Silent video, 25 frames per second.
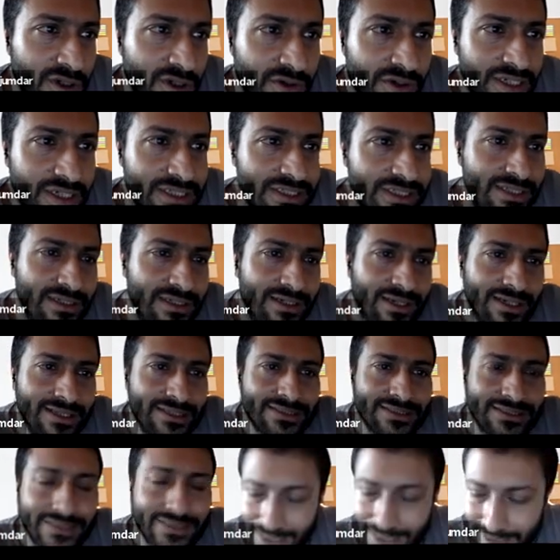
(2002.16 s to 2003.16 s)
we initialize
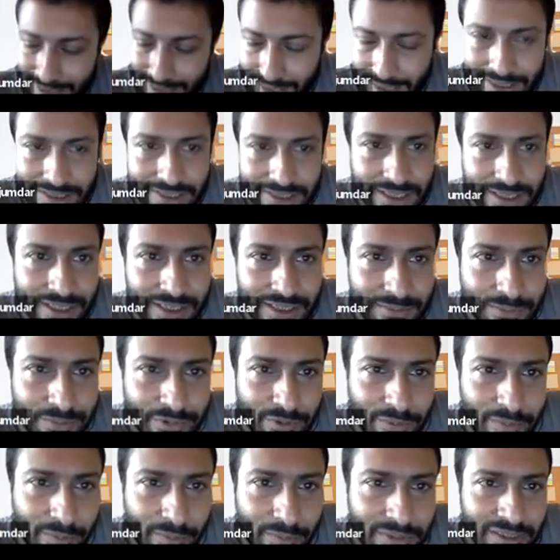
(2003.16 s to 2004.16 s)
state action
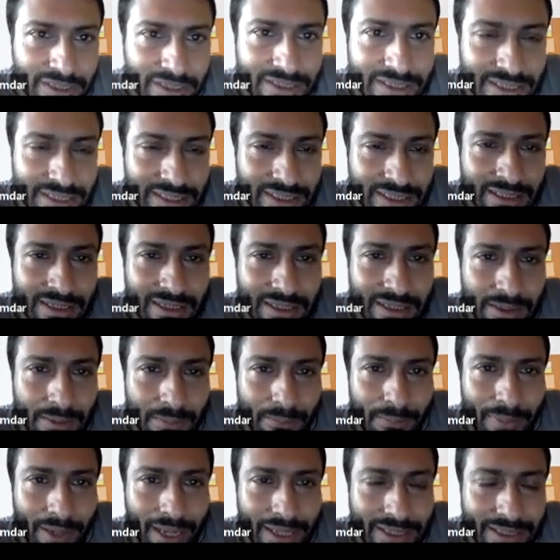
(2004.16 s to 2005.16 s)
probability
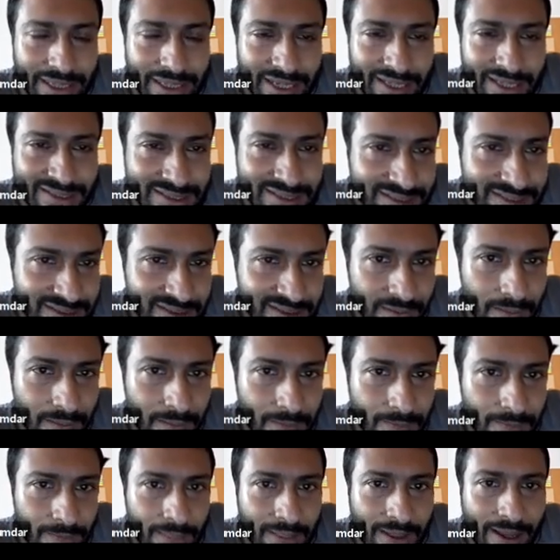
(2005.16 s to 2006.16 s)
pi s
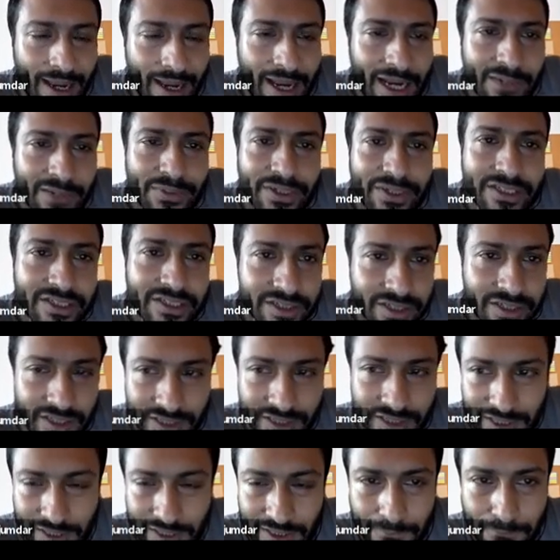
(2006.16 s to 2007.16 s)

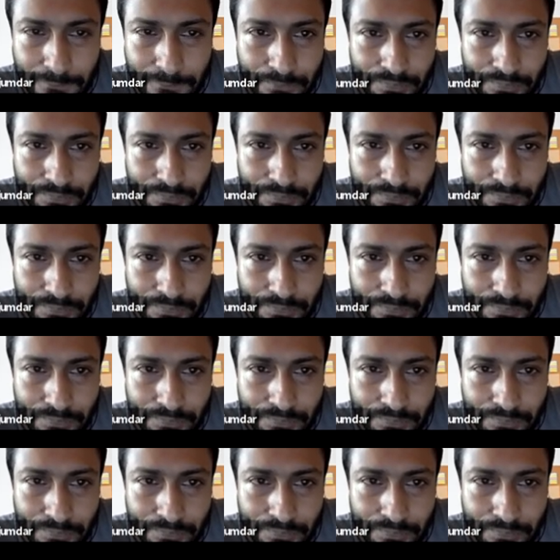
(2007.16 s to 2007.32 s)
arbitrarily.